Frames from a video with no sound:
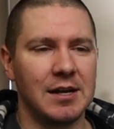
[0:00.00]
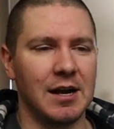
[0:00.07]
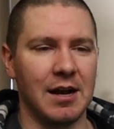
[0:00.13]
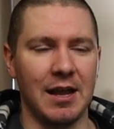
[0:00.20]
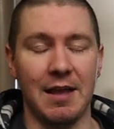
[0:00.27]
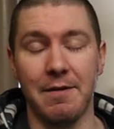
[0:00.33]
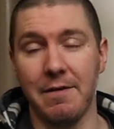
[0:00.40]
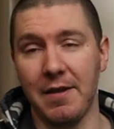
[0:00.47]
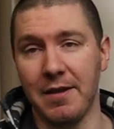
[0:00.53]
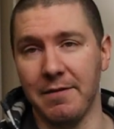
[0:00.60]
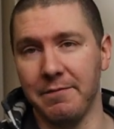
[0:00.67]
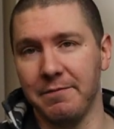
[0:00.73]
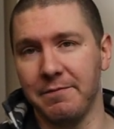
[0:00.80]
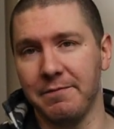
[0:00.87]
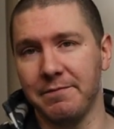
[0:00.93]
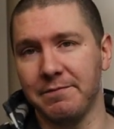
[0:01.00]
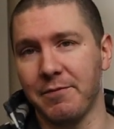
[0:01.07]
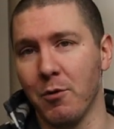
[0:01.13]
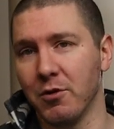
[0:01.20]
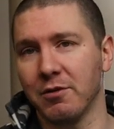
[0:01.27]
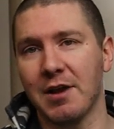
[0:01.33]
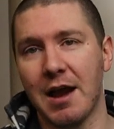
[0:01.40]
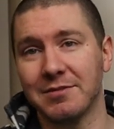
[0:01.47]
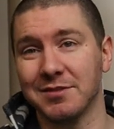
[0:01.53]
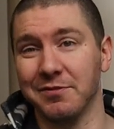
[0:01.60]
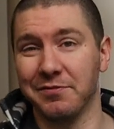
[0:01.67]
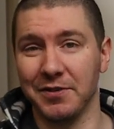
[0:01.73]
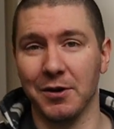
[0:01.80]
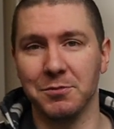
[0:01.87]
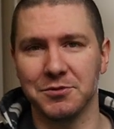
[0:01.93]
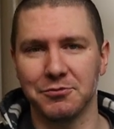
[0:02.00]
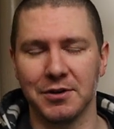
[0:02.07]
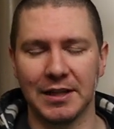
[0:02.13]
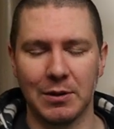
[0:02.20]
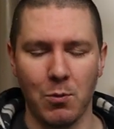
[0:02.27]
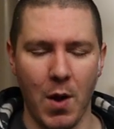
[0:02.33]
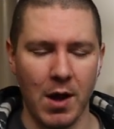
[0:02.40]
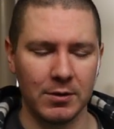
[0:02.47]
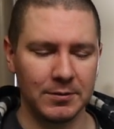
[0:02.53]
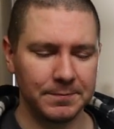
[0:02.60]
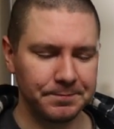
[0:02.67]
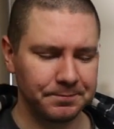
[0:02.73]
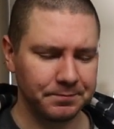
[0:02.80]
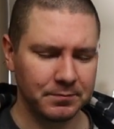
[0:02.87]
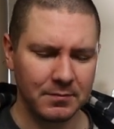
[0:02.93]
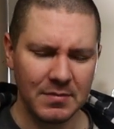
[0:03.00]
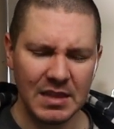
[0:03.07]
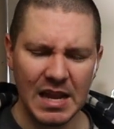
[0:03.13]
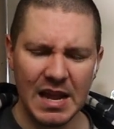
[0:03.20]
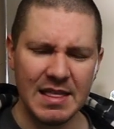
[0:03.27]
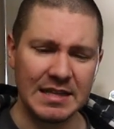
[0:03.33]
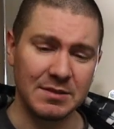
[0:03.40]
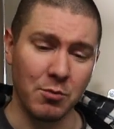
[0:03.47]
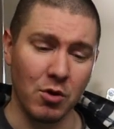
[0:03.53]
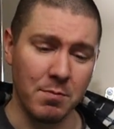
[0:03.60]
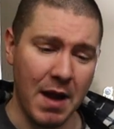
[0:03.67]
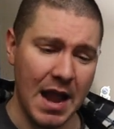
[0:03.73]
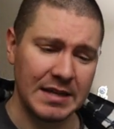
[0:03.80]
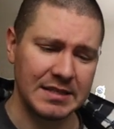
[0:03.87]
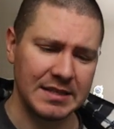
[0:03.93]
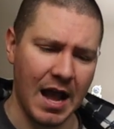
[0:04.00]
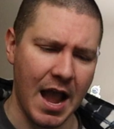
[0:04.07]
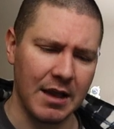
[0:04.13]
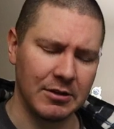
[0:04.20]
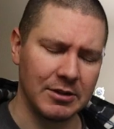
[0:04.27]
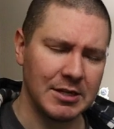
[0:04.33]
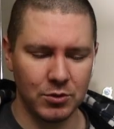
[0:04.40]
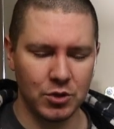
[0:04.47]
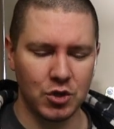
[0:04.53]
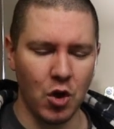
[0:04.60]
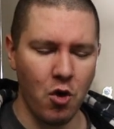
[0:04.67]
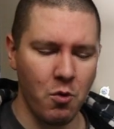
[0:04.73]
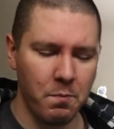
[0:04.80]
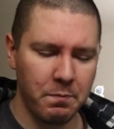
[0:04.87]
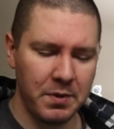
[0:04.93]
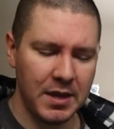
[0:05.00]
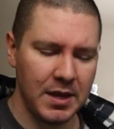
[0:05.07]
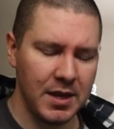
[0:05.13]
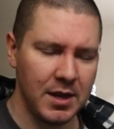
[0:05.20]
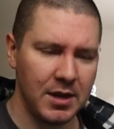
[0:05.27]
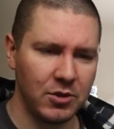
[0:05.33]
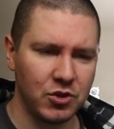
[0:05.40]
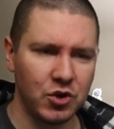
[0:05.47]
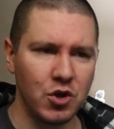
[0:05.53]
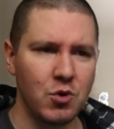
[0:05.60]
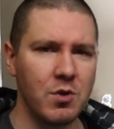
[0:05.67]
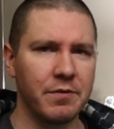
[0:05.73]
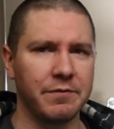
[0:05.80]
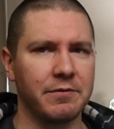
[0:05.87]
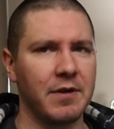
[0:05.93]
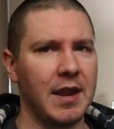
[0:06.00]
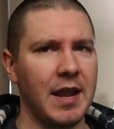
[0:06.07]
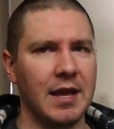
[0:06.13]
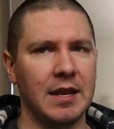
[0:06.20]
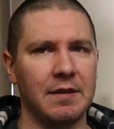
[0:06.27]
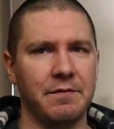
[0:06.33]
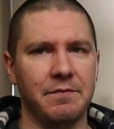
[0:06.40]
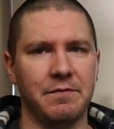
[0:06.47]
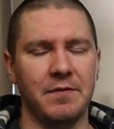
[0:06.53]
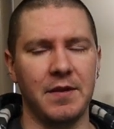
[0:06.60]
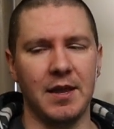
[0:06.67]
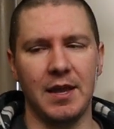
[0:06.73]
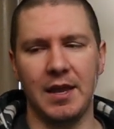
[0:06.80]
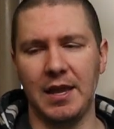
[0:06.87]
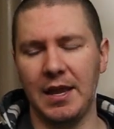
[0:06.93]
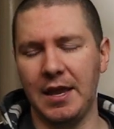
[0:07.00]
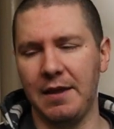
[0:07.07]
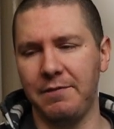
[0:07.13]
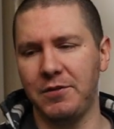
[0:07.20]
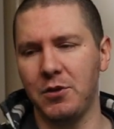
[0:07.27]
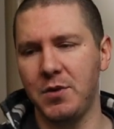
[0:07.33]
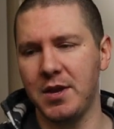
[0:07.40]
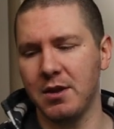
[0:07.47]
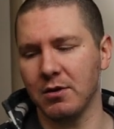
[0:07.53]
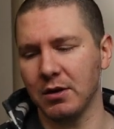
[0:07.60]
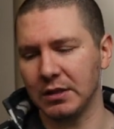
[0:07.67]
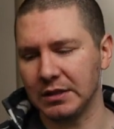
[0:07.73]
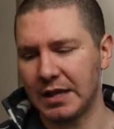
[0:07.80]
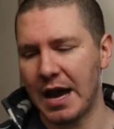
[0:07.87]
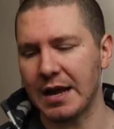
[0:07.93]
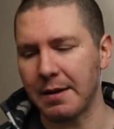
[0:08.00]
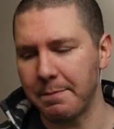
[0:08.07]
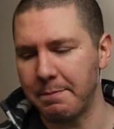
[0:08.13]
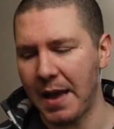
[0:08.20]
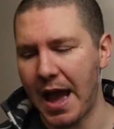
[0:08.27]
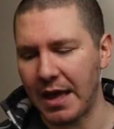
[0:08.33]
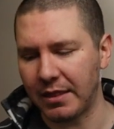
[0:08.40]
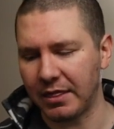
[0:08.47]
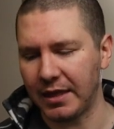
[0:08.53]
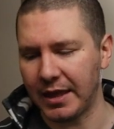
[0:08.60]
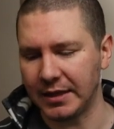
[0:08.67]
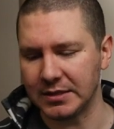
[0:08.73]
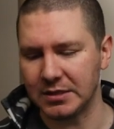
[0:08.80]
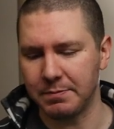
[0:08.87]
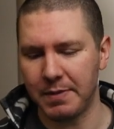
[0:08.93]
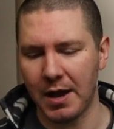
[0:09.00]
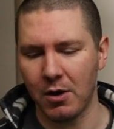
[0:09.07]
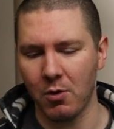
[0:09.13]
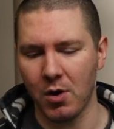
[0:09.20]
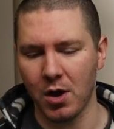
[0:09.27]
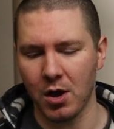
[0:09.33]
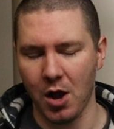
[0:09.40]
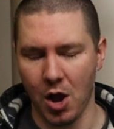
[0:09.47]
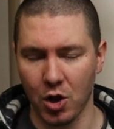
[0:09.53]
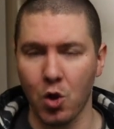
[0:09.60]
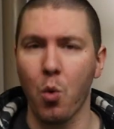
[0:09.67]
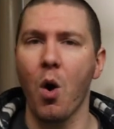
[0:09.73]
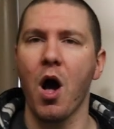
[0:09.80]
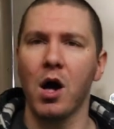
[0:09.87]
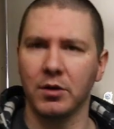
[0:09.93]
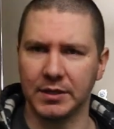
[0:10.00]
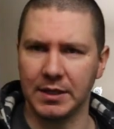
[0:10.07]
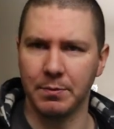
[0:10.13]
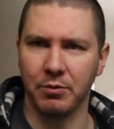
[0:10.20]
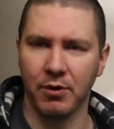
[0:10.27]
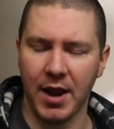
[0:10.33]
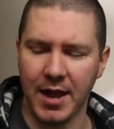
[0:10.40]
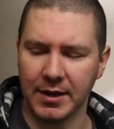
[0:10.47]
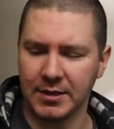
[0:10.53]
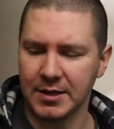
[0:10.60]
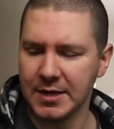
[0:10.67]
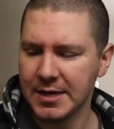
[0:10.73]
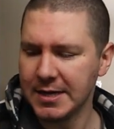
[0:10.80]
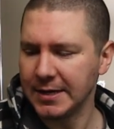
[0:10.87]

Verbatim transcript: Uh, it, it photographs and films really well, and that's more my style. Don't be too afraid if if you hear a lot of bad things about a, a quality brand.